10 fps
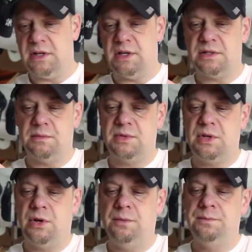awesome.
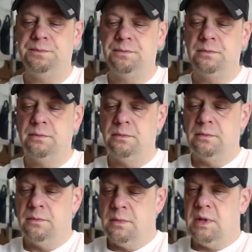So
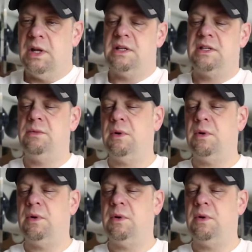let's see